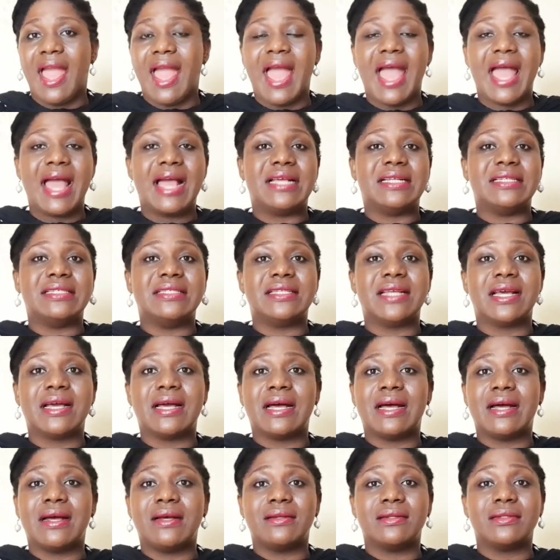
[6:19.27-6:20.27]
And
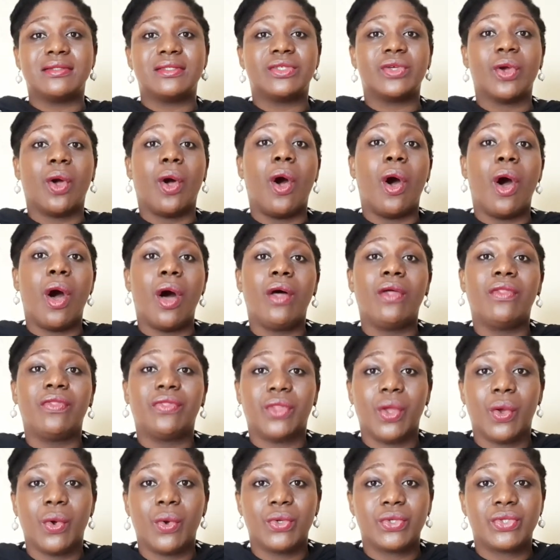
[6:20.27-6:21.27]
to all
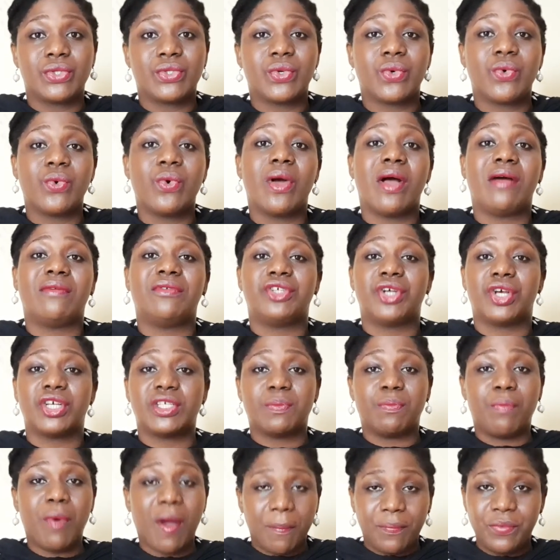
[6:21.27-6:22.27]
those who have
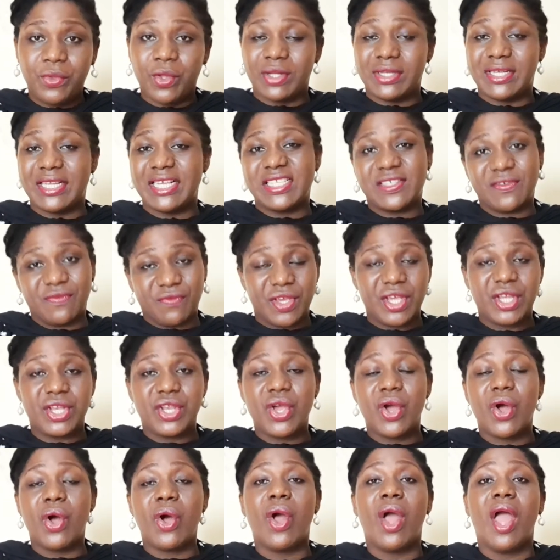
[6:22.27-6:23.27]
just popped on this
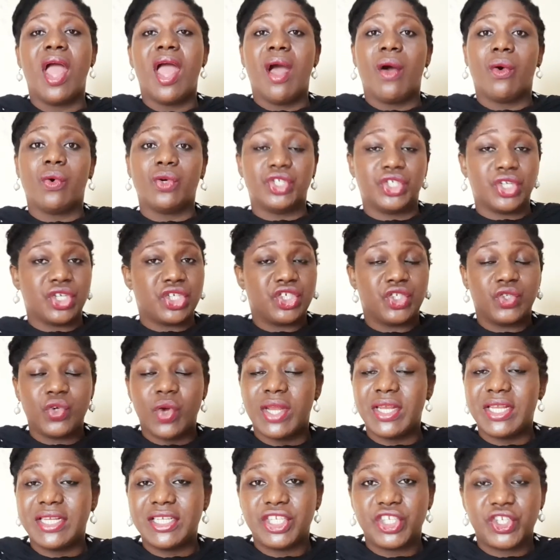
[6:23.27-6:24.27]
video or just
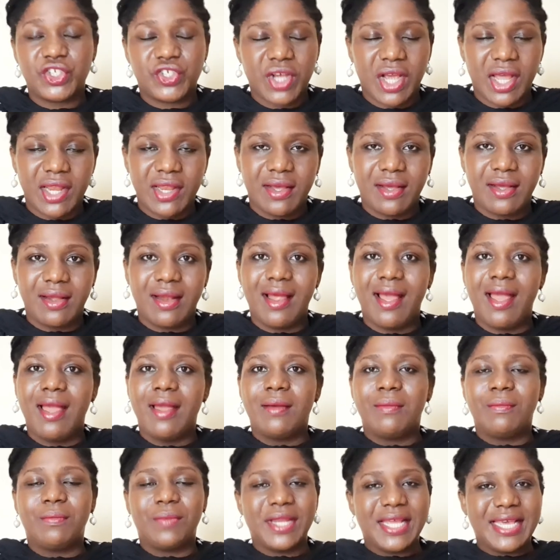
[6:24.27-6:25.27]
joining this channel,
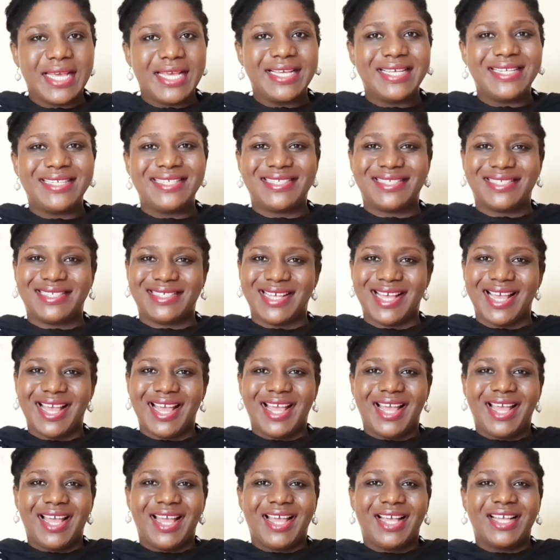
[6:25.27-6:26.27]
please
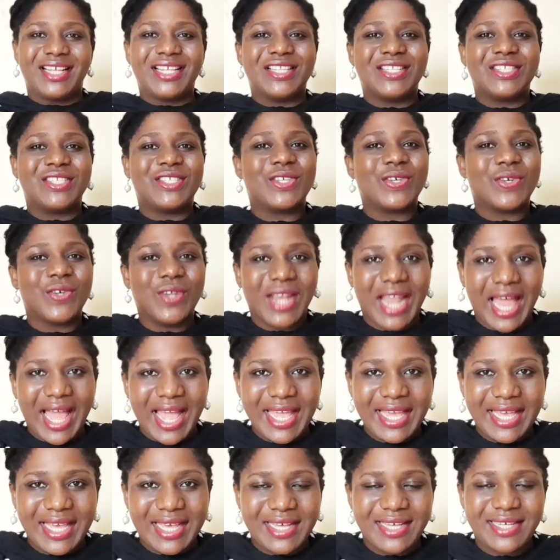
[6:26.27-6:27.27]
do
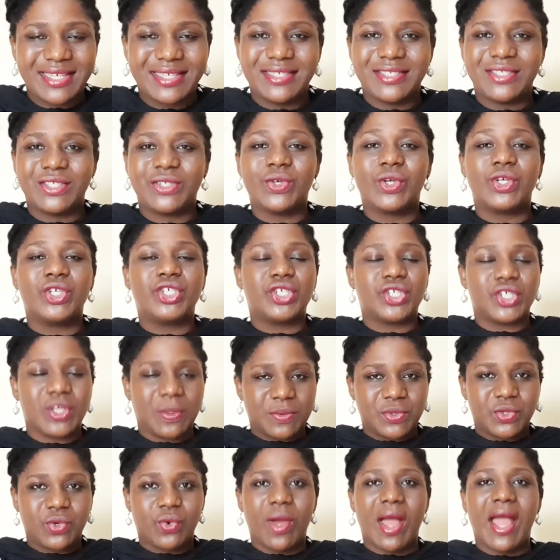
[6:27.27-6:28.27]
like, do
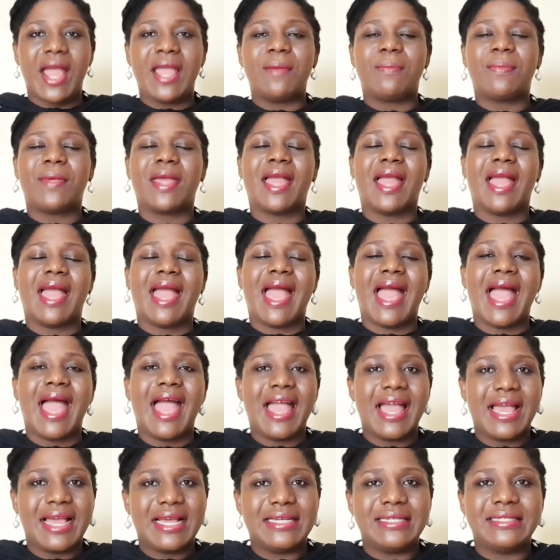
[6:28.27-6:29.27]
subscribe,
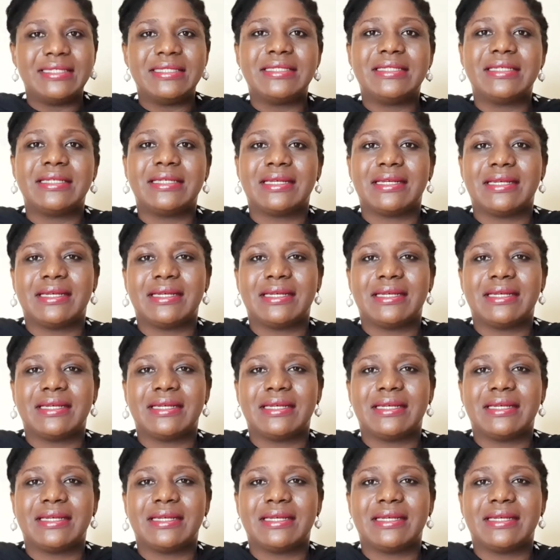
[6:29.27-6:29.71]
and